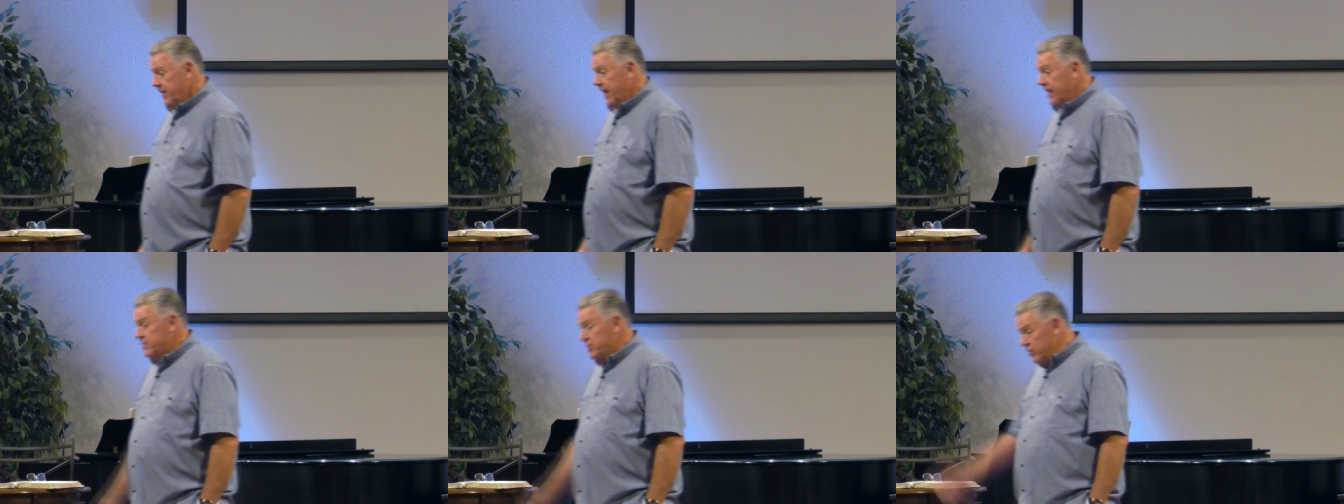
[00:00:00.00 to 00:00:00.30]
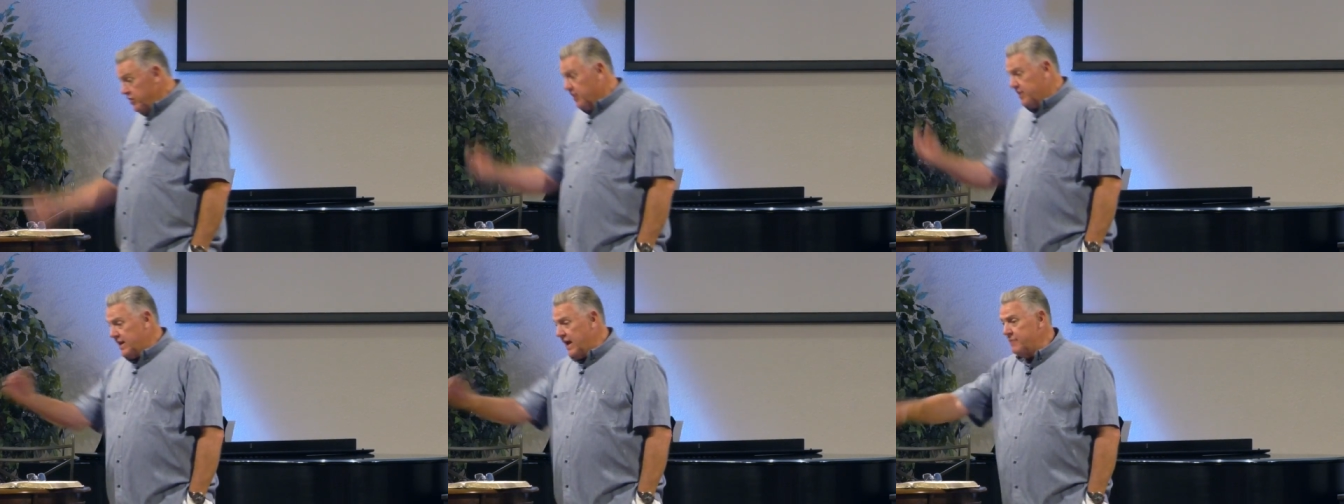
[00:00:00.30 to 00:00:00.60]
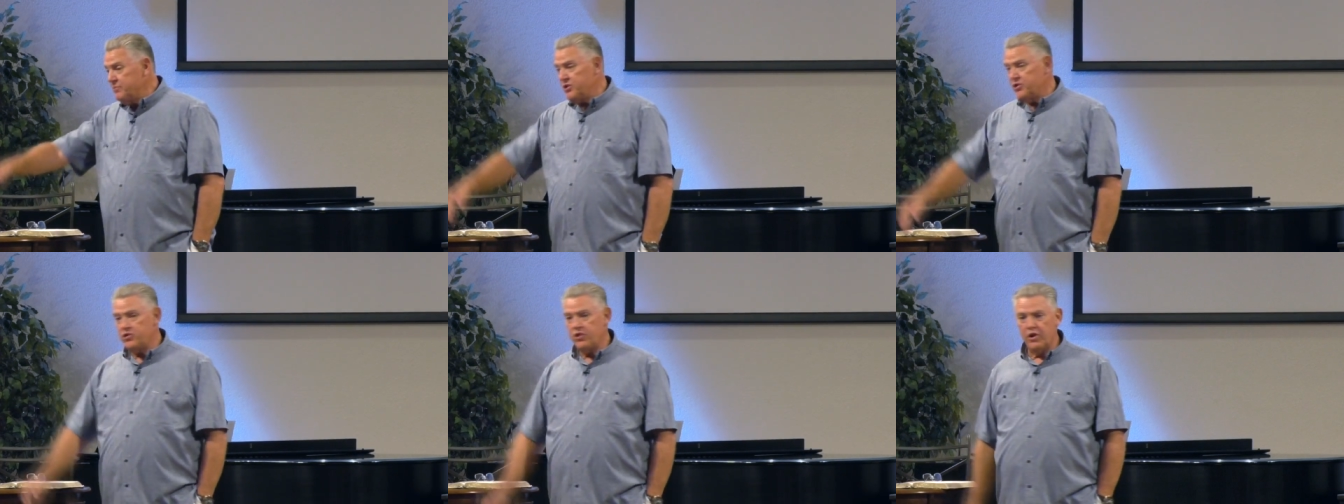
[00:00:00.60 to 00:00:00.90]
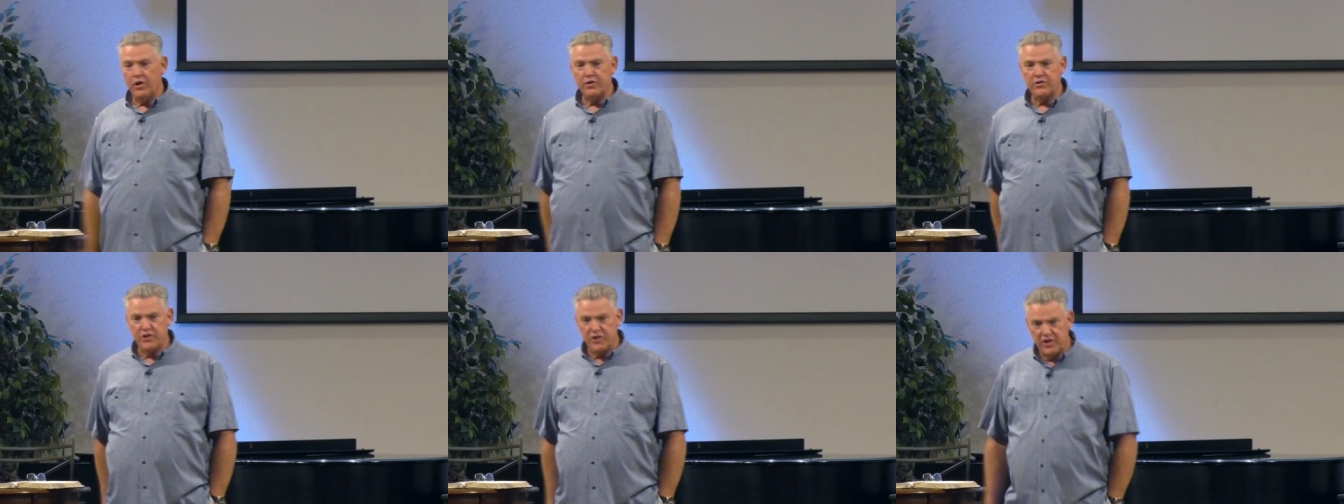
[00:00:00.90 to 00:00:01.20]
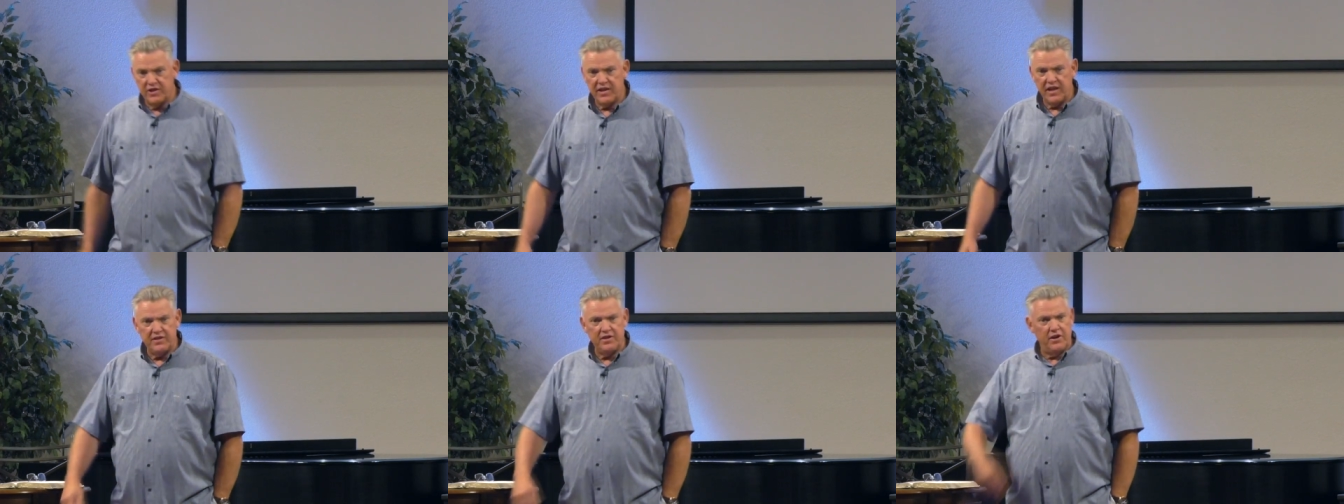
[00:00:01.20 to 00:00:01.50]
And so you come to church and
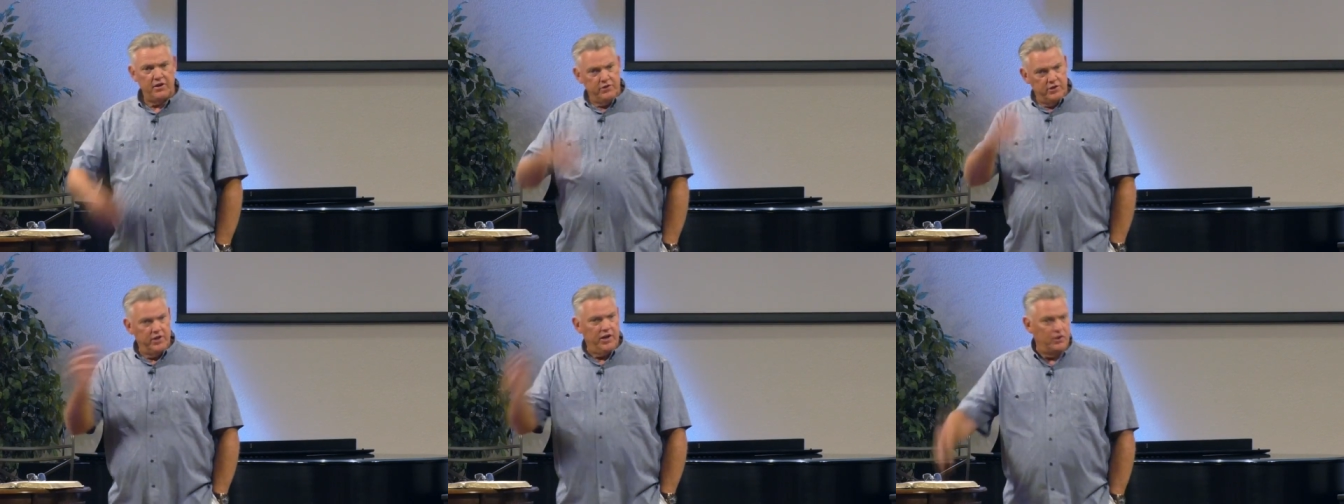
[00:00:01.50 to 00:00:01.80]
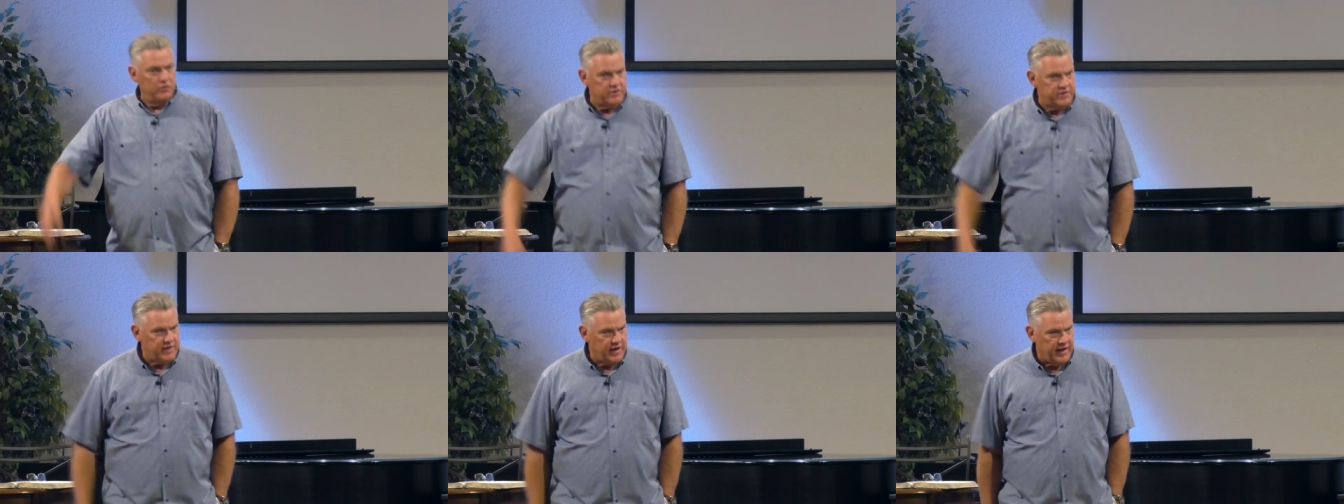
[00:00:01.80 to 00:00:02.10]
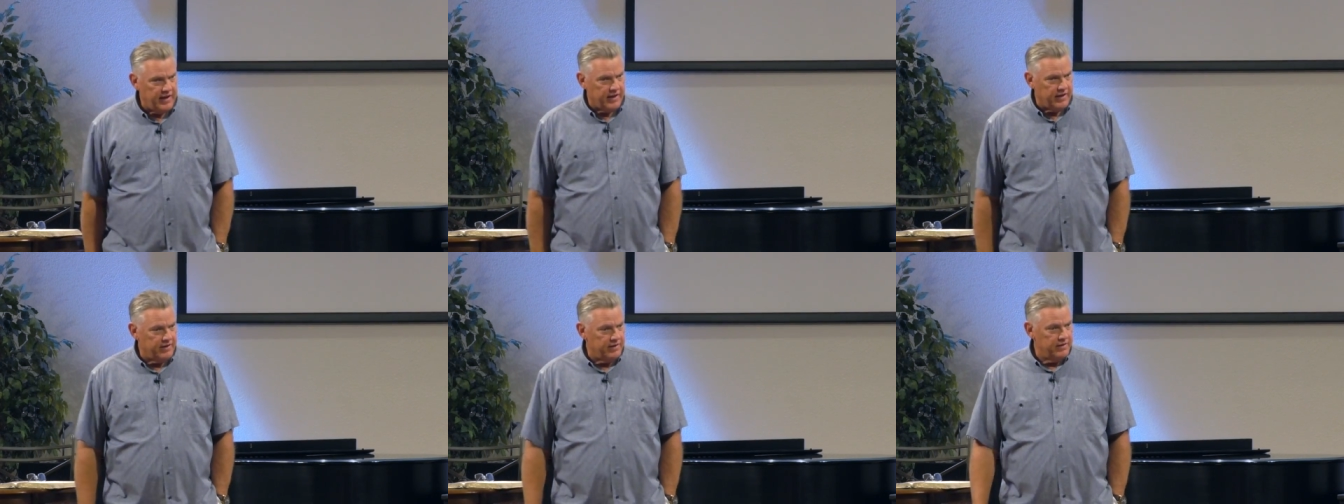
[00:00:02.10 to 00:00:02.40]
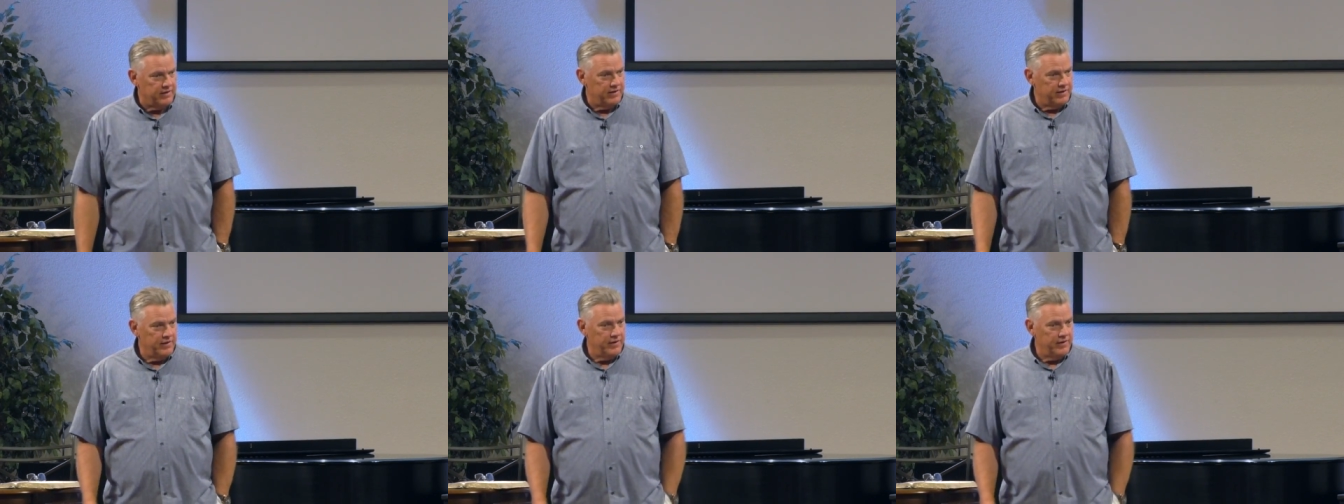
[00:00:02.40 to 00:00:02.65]
you sit there and you don't sing.